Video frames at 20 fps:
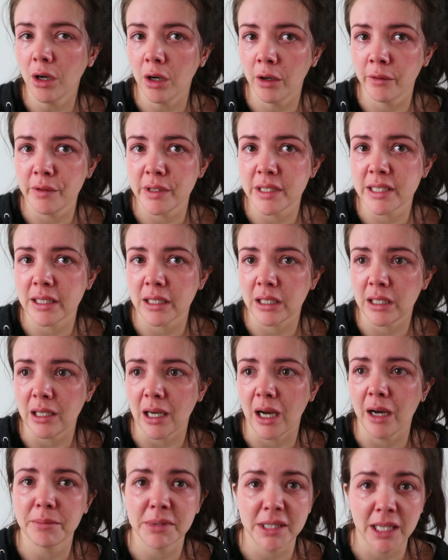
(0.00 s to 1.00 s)
obviously
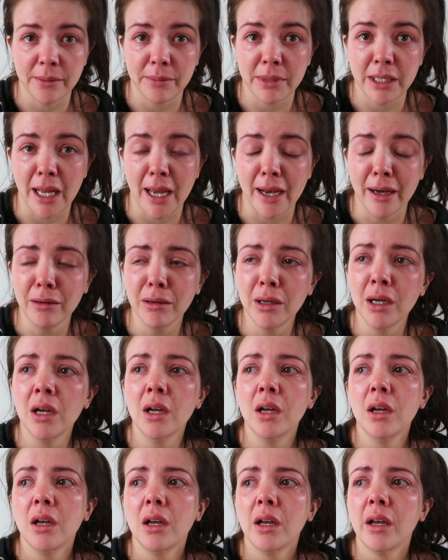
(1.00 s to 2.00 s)
upset me now,
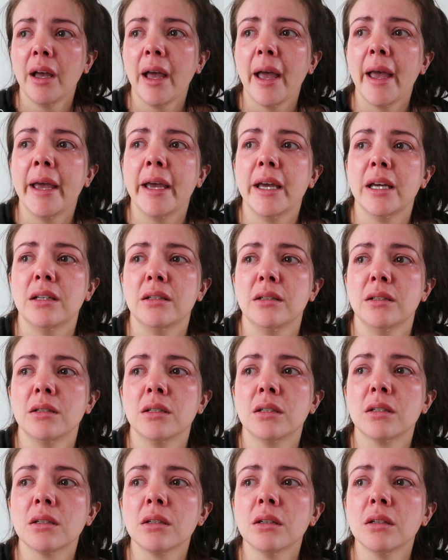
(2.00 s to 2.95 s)
and